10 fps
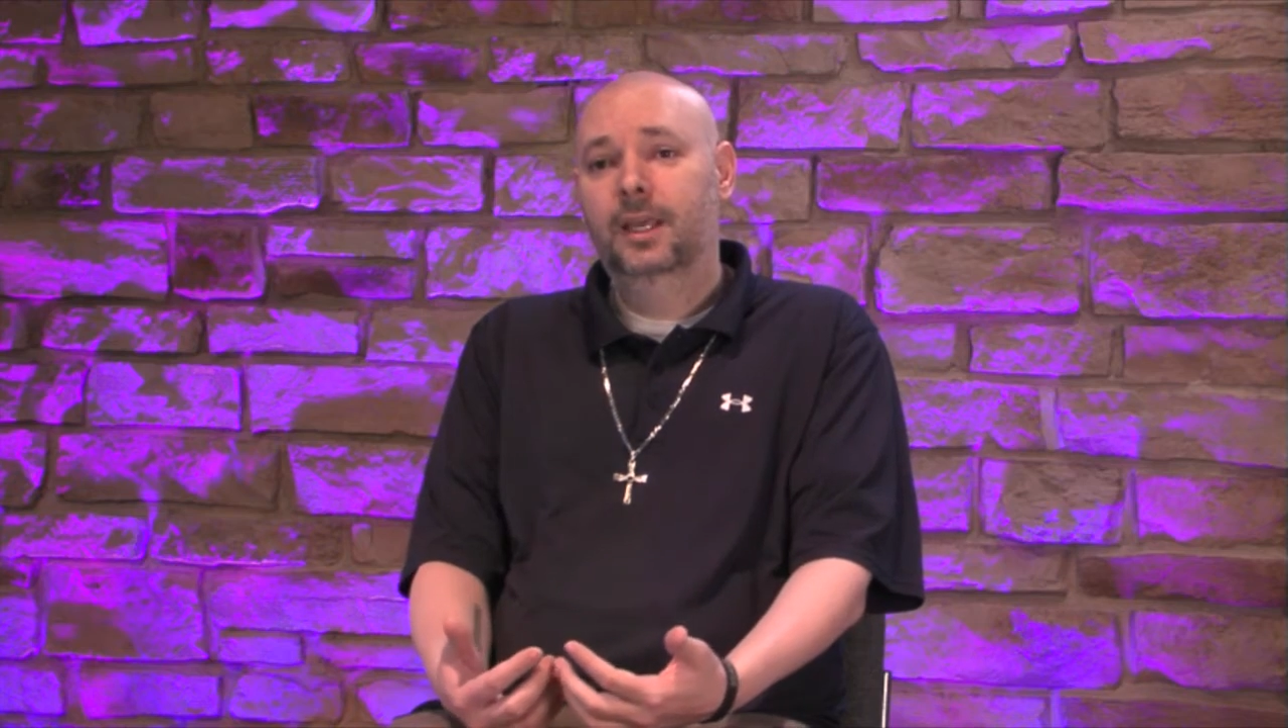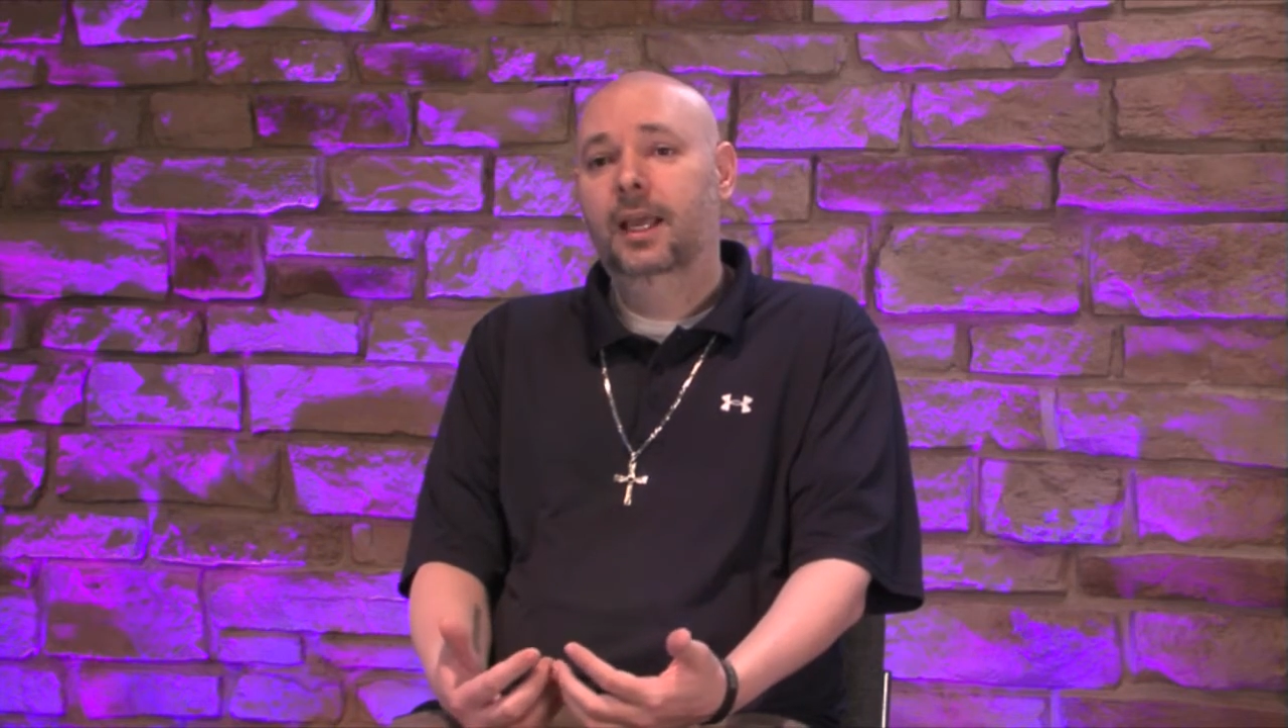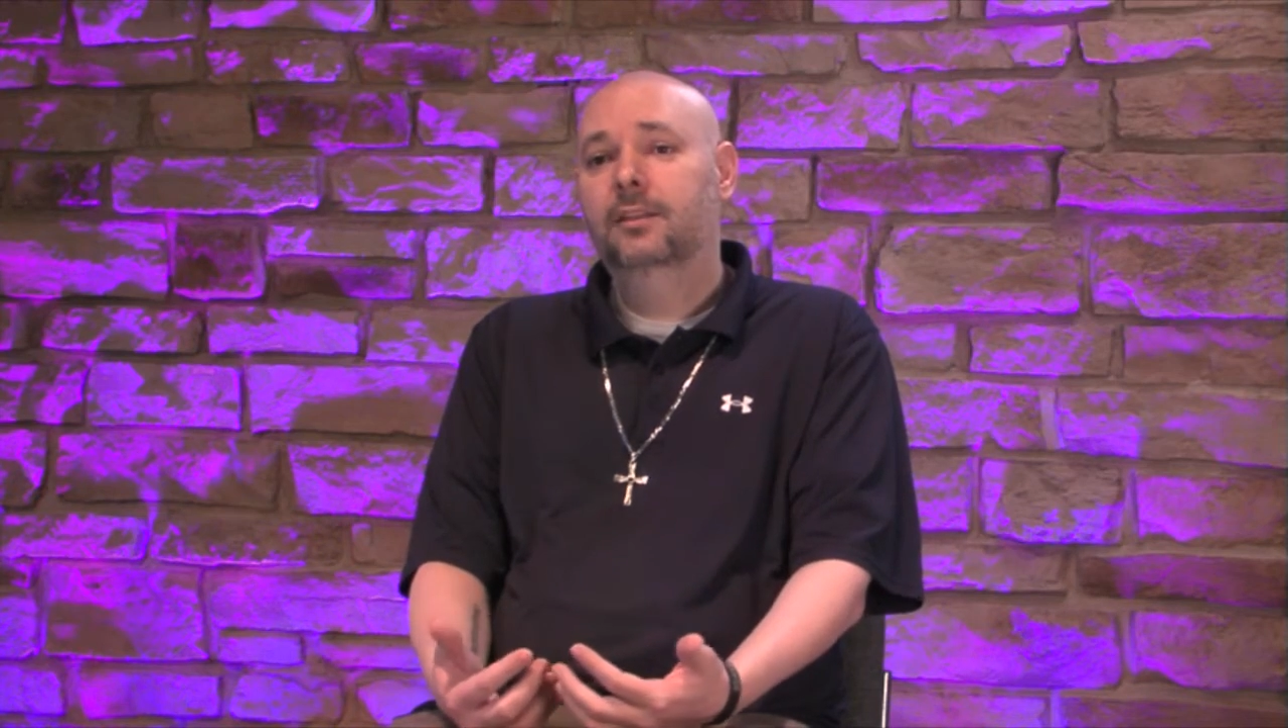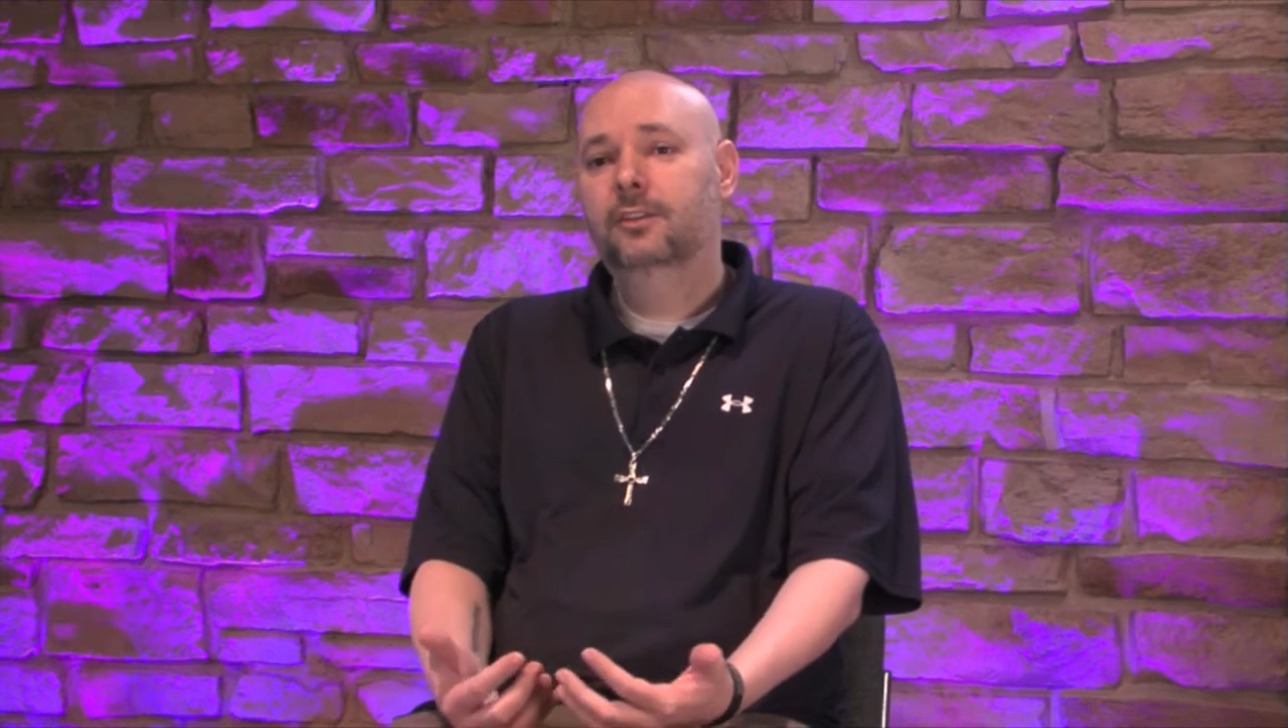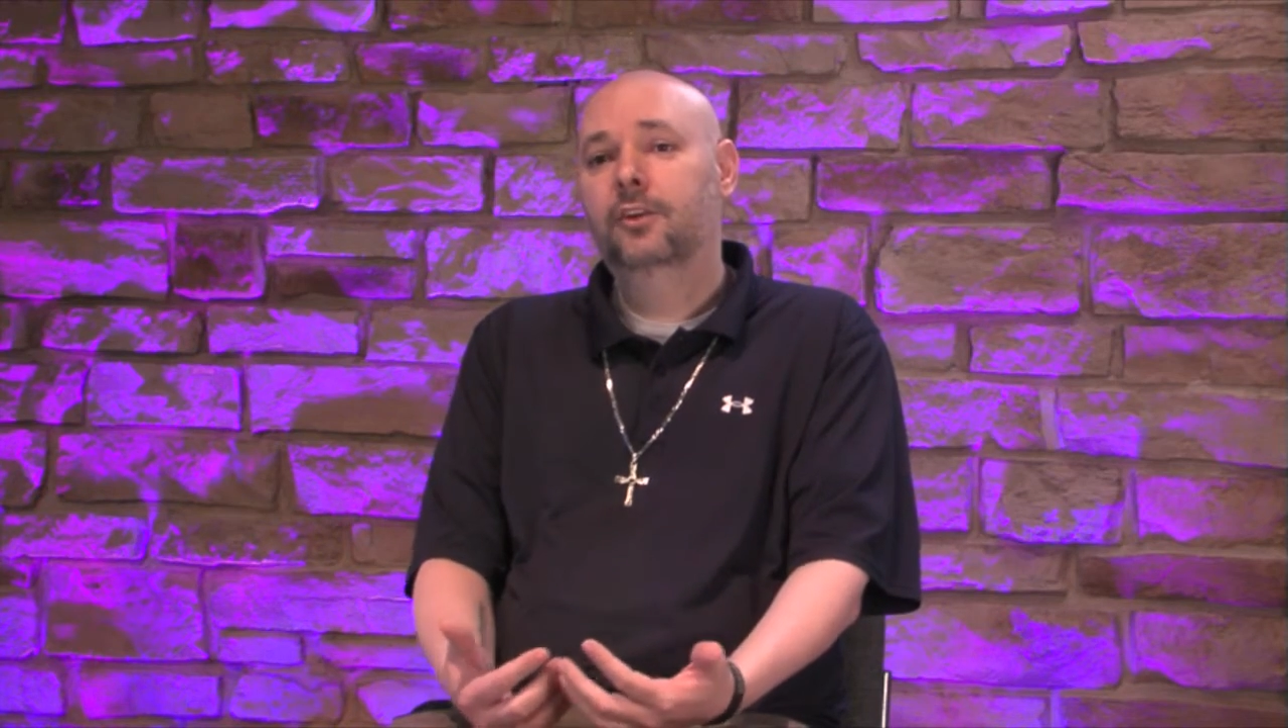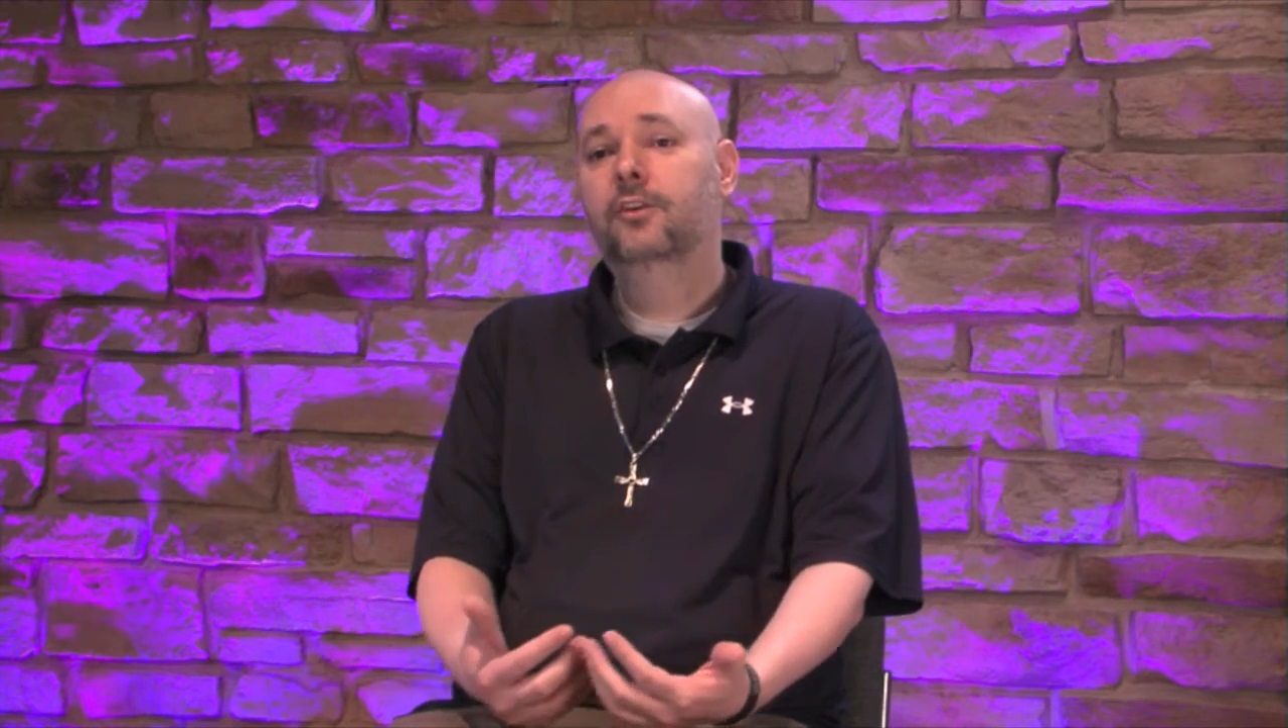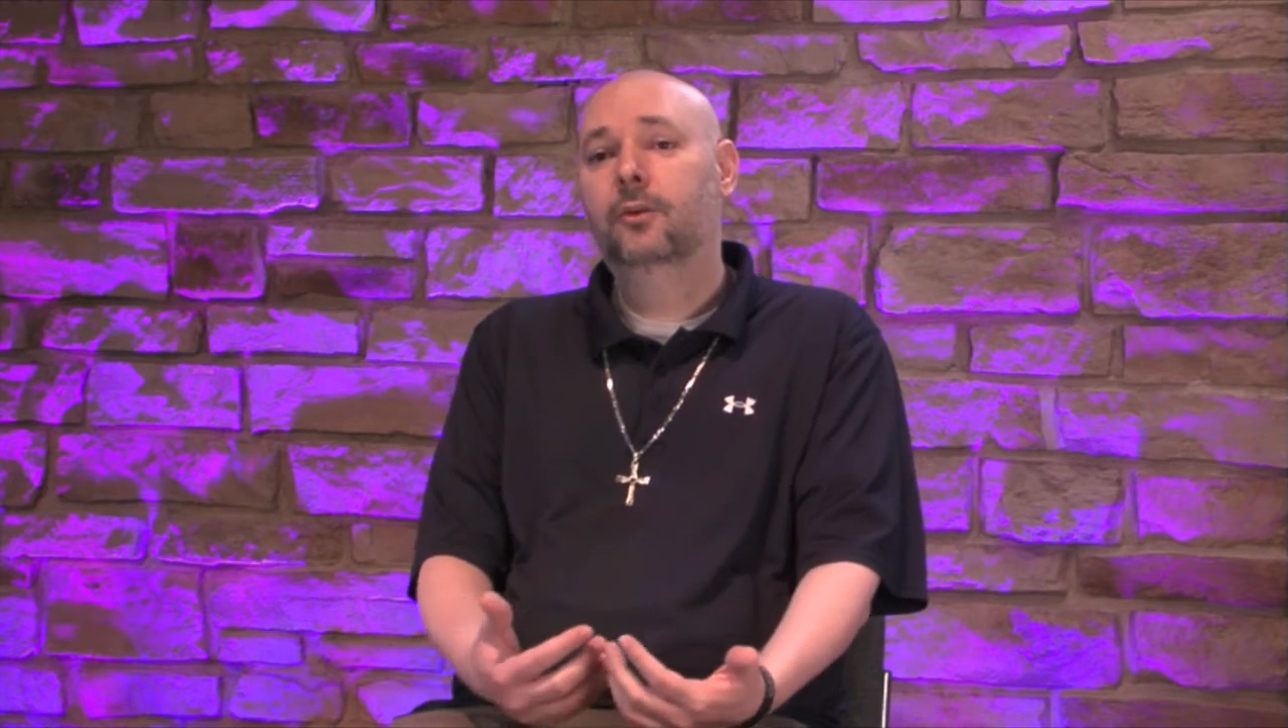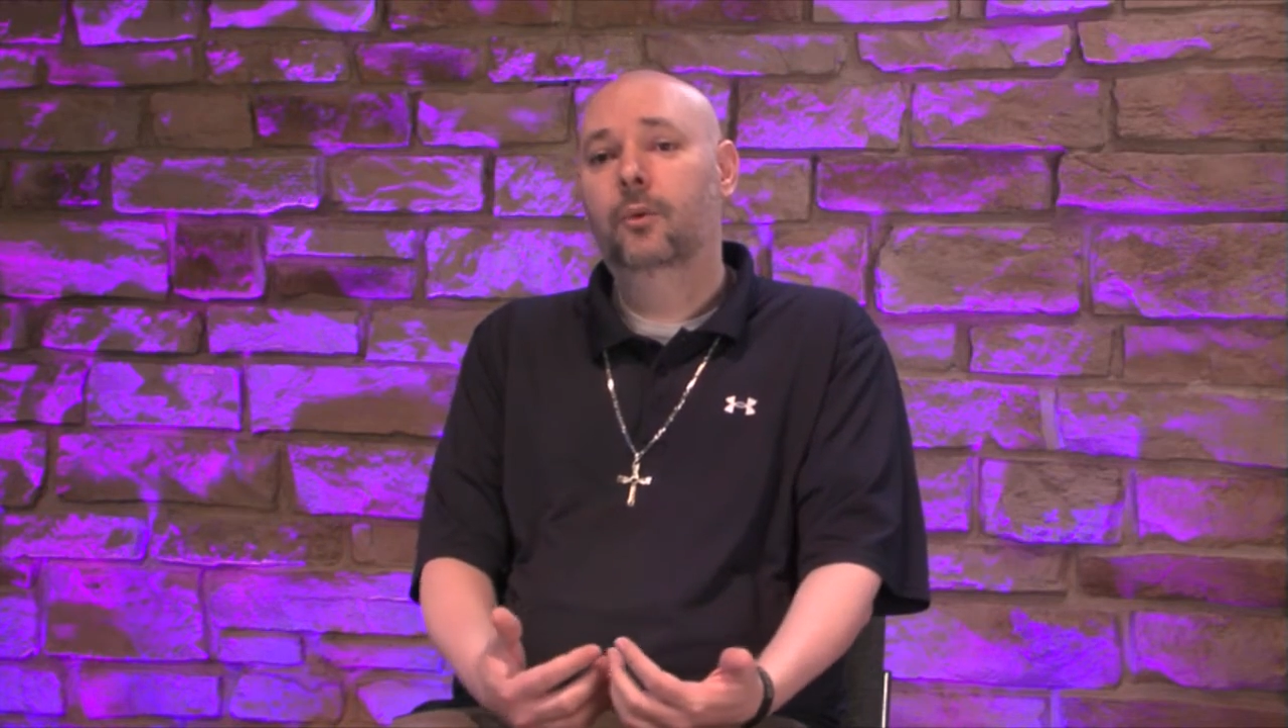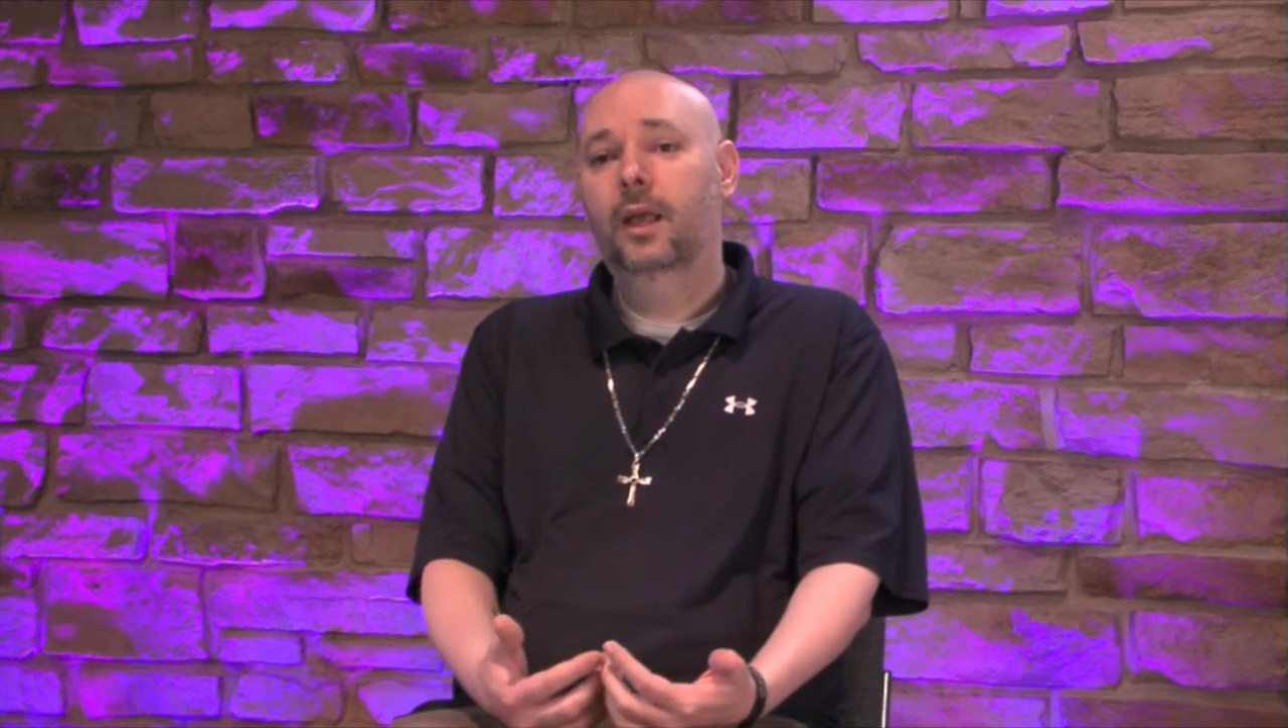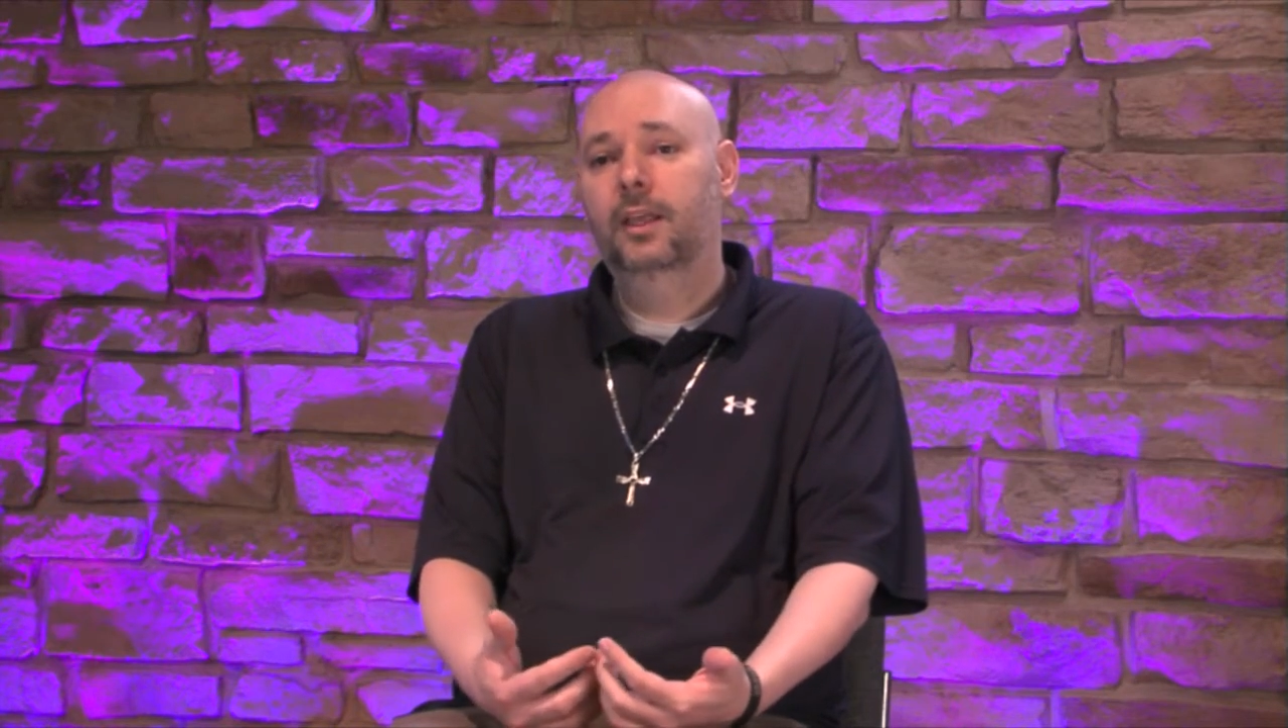can turn
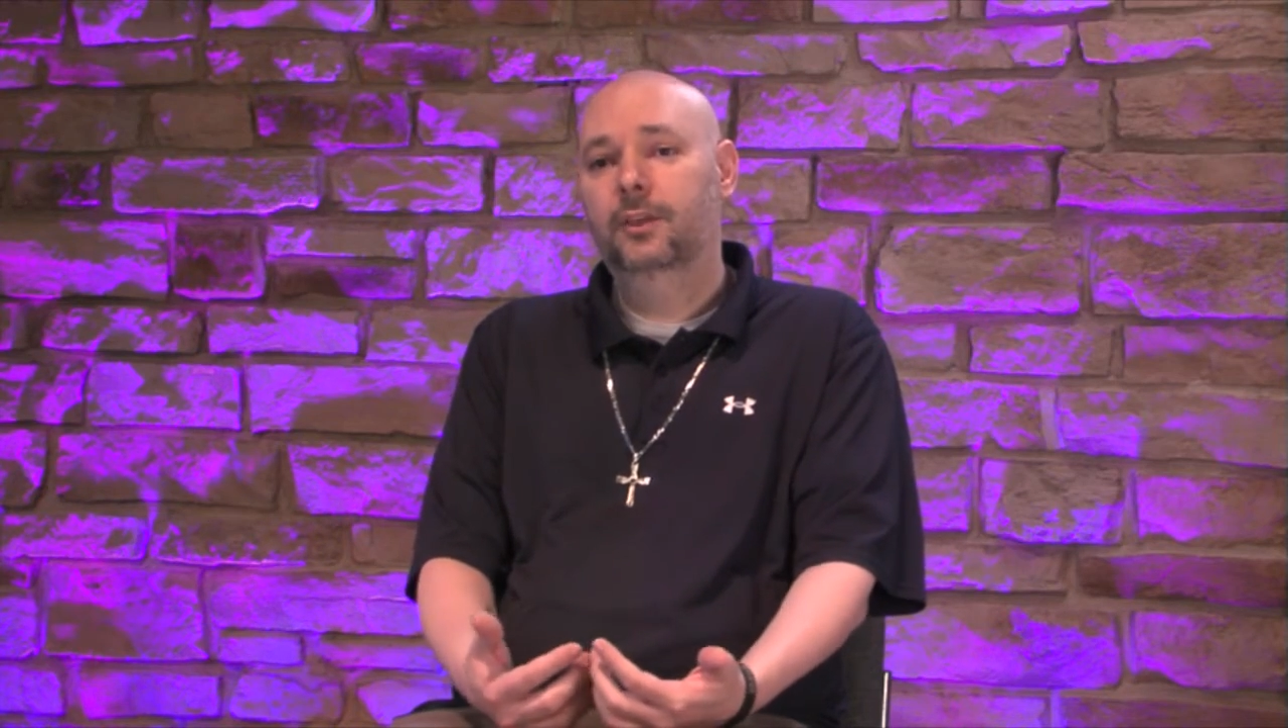away,